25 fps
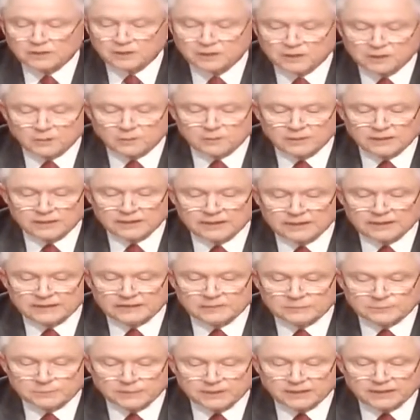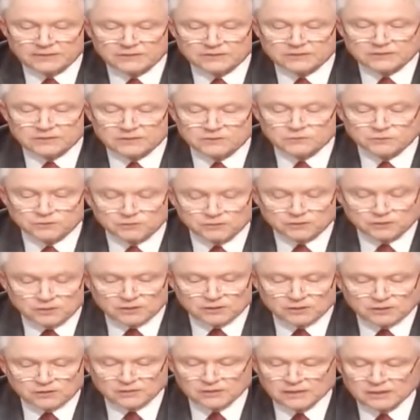Comey expressed
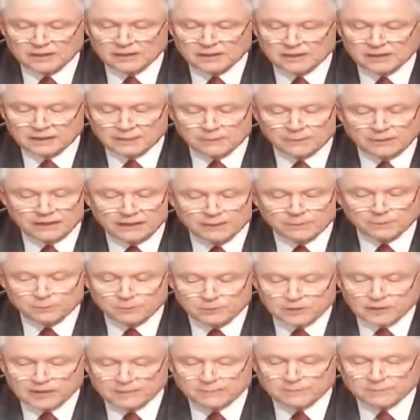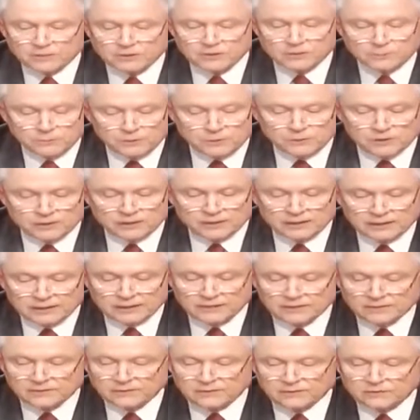concern about proper
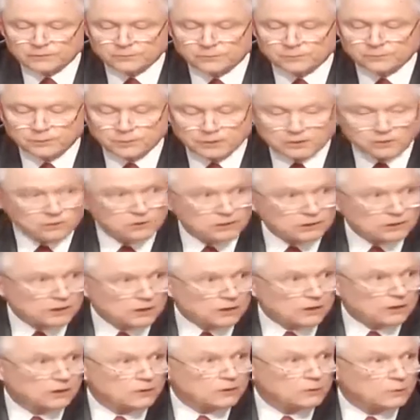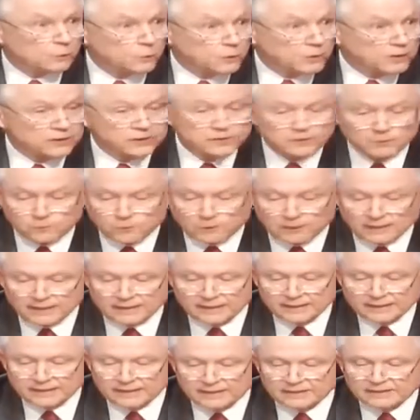communications protocol with the
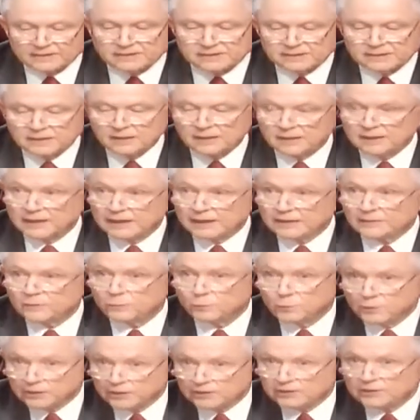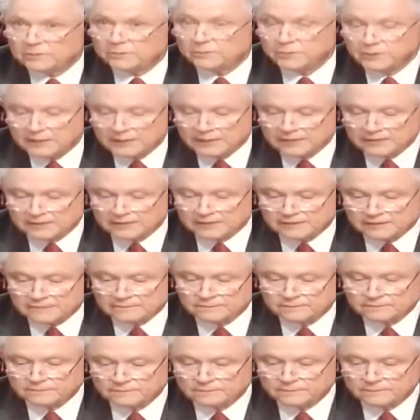White House and with the President.